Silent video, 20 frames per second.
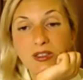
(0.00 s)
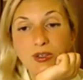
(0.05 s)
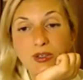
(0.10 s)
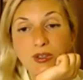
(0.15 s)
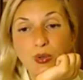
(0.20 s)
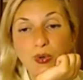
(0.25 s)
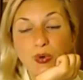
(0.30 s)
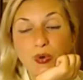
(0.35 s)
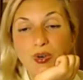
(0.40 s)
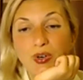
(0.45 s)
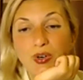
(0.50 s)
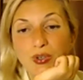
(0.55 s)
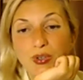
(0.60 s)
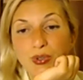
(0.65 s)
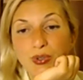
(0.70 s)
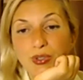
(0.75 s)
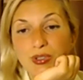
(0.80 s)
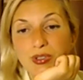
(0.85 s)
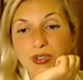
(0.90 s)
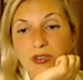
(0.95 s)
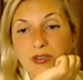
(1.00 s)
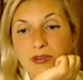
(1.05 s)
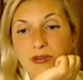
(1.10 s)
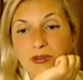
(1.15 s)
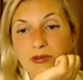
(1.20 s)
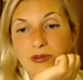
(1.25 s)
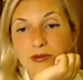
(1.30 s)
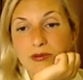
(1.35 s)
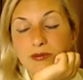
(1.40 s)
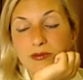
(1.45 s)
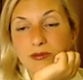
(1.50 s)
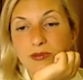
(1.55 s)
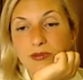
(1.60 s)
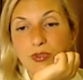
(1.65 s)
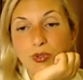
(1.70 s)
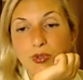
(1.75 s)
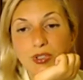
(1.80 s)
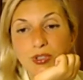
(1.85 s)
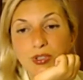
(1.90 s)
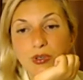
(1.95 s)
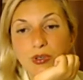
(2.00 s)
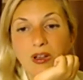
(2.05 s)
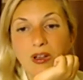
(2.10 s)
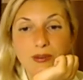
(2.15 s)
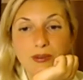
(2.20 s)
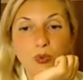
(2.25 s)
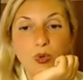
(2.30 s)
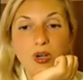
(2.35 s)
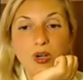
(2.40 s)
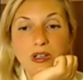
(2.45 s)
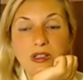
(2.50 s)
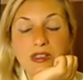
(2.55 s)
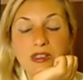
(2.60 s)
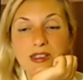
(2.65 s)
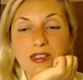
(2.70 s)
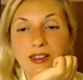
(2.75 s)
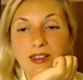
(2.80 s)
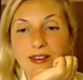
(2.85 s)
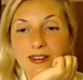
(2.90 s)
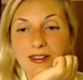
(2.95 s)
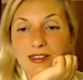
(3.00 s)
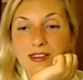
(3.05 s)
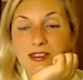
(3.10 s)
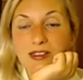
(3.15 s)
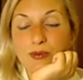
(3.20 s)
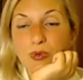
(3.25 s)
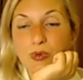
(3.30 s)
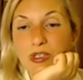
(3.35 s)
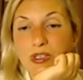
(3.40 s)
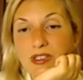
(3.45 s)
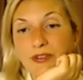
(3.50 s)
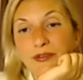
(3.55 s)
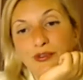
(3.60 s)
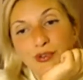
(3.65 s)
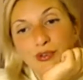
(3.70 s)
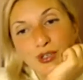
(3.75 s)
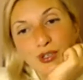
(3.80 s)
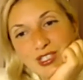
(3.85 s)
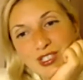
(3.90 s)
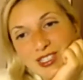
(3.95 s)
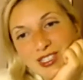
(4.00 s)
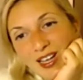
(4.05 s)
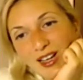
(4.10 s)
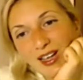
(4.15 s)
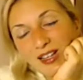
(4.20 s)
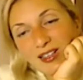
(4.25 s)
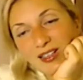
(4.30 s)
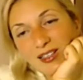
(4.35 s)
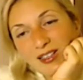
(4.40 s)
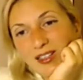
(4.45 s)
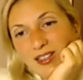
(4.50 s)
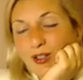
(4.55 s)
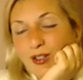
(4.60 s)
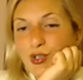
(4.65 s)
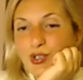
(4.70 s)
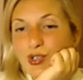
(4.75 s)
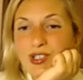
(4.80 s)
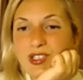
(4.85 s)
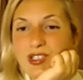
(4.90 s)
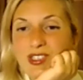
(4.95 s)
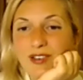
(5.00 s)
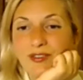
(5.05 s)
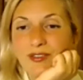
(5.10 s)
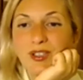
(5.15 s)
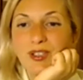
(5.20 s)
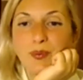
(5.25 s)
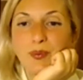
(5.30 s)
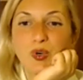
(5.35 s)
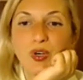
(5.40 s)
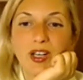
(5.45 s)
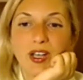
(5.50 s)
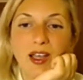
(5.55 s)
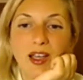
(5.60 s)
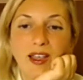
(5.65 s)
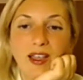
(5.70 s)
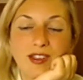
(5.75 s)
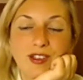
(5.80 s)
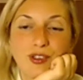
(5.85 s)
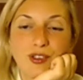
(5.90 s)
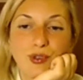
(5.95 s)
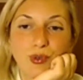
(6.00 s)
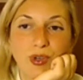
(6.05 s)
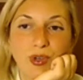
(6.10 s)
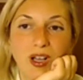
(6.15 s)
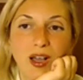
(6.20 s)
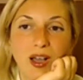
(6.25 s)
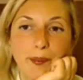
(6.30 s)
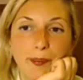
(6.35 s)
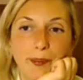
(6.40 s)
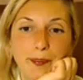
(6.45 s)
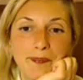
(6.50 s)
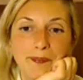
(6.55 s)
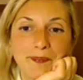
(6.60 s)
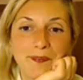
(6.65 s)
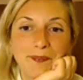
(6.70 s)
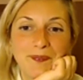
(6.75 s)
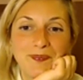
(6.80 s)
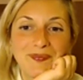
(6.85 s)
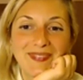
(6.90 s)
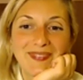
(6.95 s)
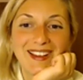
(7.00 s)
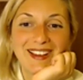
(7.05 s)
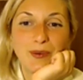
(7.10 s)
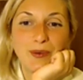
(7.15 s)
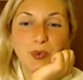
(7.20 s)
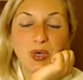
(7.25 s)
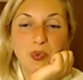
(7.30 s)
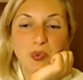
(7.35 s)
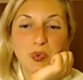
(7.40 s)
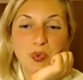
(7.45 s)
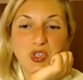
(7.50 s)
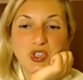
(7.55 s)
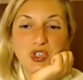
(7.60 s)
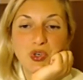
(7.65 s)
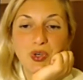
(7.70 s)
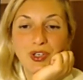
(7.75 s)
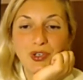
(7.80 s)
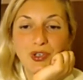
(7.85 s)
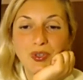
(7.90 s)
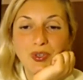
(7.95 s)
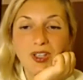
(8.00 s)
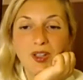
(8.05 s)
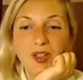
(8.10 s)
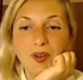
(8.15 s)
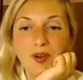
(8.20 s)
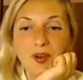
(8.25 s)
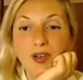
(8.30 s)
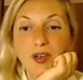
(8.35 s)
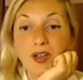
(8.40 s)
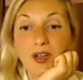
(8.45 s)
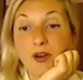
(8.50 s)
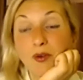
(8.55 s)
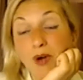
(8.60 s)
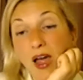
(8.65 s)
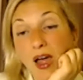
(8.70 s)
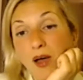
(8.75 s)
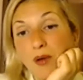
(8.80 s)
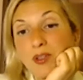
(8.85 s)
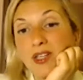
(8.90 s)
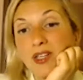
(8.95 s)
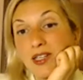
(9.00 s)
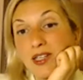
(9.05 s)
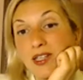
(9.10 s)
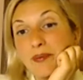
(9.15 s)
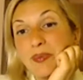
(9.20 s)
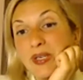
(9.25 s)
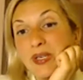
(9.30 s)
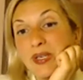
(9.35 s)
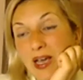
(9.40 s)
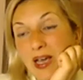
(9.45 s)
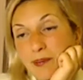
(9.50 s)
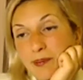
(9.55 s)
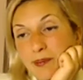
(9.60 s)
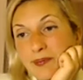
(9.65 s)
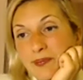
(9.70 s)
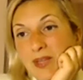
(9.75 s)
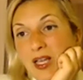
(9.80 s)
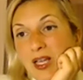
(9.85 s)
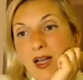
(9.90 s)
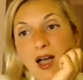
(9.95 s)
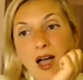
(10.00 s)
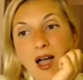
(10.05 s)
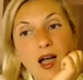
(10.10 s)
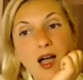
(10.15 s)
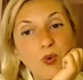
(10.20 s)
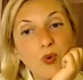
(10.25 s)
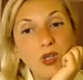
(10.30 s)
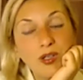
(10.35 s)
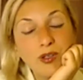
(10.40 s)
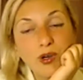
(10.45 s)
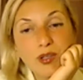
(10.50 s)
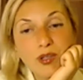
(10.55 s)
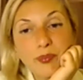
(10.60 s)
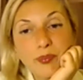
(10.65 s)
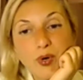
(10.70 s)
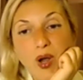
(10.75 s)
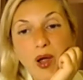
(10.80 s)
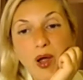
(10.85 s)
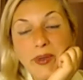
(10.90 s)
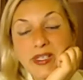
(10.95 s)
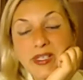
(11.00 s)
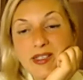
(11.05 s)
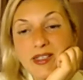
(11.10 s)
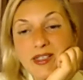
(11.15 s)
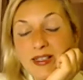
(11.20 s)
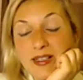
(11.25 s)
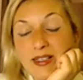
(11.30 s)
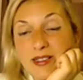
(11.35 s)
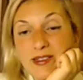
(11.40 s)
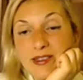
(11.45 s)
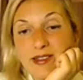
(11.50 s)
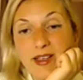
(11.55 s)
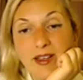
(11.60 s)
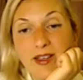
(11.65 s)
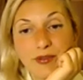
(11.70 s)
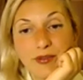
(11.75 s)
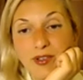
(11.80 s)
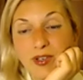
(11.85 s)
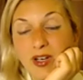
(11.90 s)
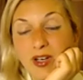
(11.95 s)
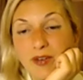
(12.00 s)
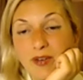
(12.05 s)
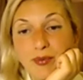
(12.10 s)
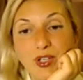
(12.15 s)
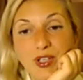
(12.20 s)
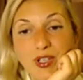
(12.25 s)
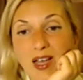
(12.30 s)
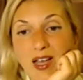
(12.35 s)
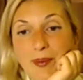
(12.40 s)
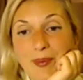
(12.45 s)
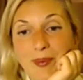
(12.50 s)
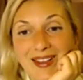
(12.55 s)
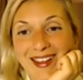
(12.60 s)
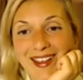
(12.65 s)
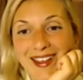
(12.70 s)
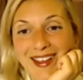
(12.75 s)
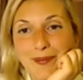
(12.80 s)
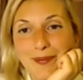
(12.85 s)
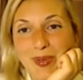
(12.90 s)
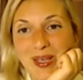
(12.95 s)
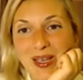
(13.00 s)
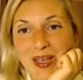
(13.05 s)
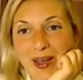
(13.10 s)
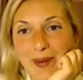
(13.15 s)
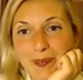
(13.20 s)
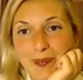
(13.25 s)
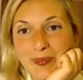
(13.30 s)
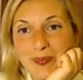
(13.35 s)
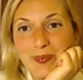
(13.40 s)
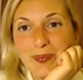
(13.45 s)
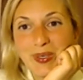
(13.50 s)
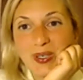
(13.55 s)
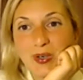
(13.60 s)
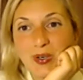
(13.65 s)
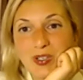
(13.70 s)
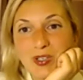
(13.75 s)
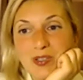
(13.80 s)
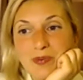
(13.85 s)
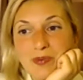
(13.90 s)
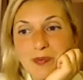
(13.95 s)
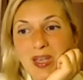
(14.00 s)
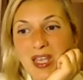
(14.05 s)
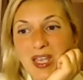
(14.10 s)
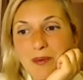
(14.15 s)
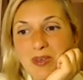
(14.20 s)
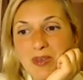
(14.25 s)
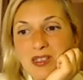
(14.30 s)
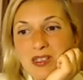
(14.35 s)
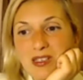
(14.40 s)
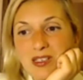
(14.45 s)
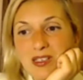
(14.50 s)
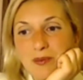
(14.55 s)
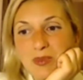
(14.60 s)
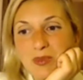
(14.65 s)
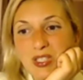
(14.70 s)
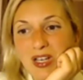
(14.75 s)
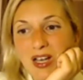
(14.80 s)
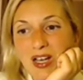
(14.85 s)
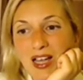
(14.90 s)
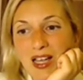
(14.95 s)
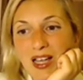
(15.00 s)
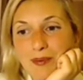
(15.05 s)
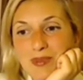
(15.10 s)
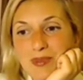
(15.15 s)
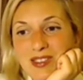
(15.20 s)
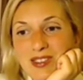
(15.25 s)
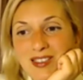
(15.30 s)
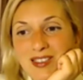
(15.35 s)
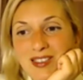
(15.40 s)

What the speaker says: or you can do it all at once. And this was the first night, and there's 7 more nights to come where we join together around 8 p.m. I will not promise that it's every time at 8 p.m. because maybe sometimes